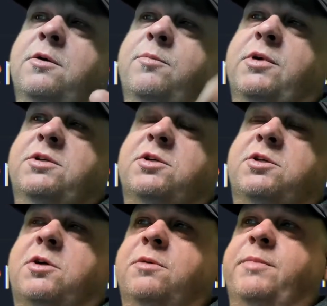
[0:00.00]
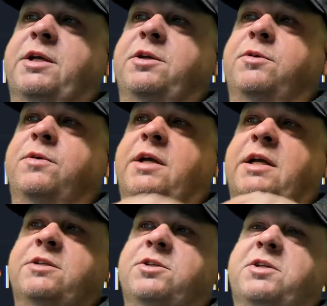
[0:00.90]
Press the start menu, and
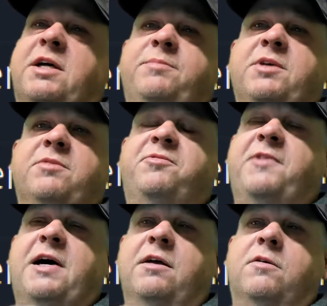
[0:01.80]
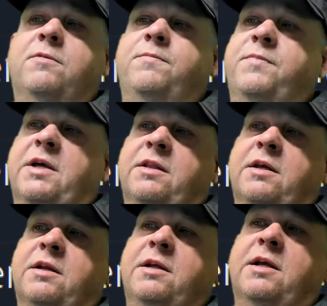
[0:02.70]
I just typed in file and
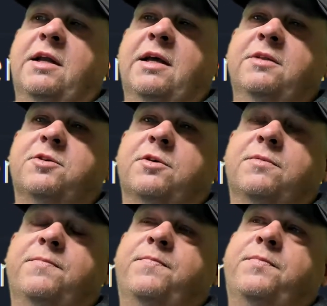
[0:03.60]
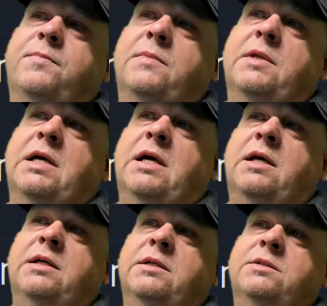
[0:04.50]
then hit enter.
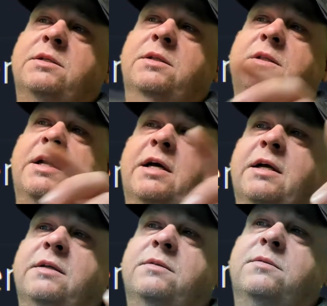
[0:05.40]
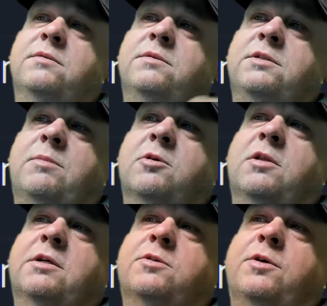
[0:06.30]
And then I double
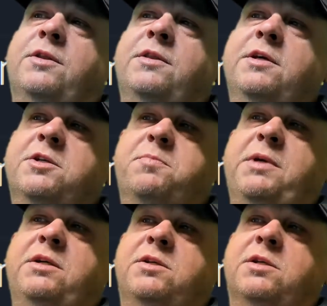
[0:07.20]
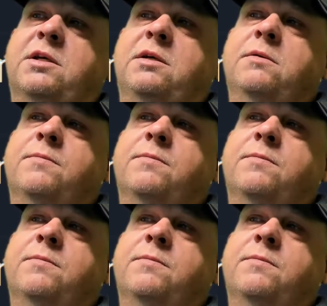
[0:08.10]
clicked on this PC